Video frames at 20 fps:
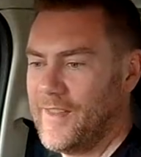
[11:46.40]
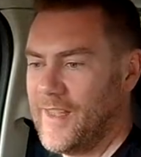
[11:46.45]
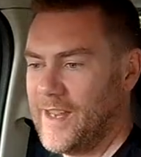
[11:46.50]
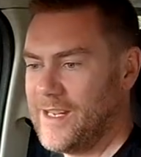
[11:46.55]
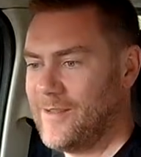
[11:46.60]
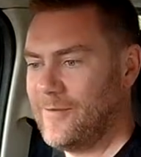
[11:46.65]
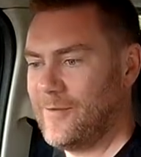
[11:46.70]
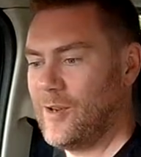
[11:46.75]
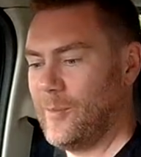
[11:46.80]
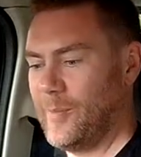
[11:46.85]
And
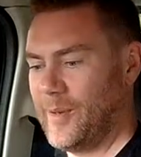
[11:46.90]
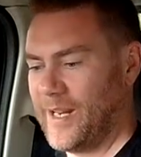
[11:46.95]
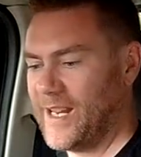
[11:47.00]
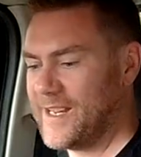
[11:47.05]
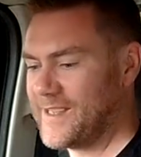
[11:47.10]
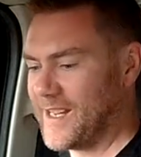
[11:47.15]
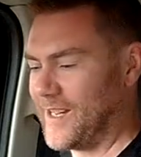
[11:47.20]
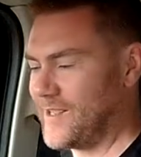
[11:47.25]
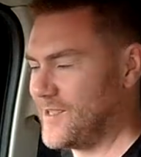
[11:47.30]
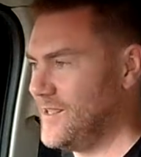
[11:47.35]
then but it
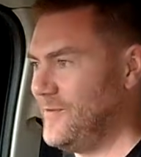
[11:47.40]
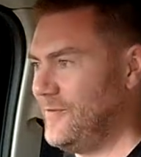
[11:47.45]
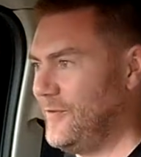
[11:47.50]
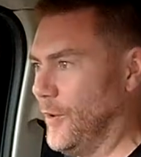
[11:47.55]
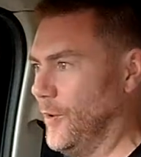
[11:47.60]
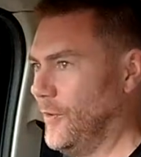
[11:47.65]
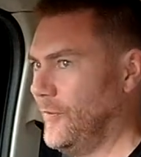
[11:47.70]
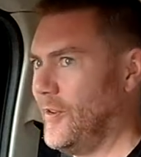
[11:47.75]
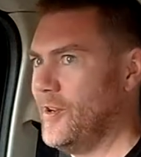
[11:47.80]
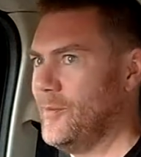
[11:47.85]
is actually
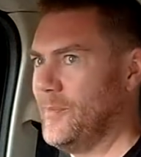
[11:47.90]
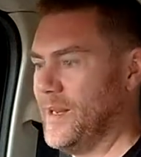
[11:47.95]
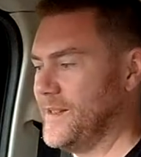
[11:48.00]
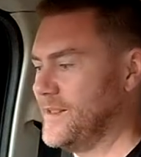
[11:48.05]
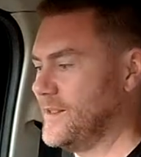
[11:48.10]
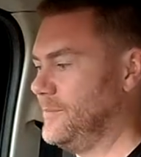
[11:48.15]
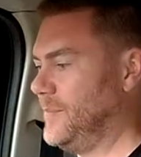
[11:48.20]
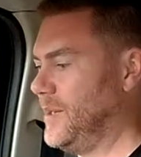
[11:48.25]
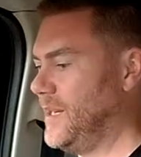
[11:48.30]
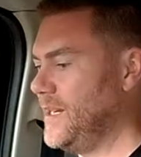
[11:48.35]
Volvo
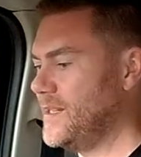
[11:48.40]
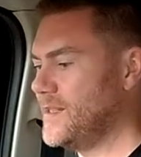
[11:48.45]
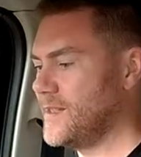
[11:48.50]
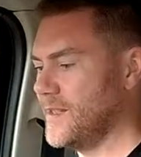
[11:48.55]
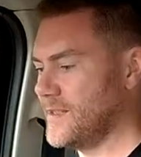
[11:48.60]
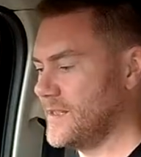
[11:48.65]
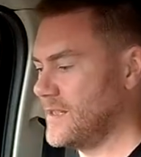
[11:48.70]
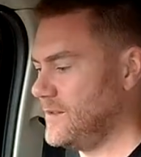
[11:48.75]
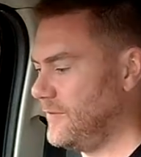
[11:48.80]
bits and pieces.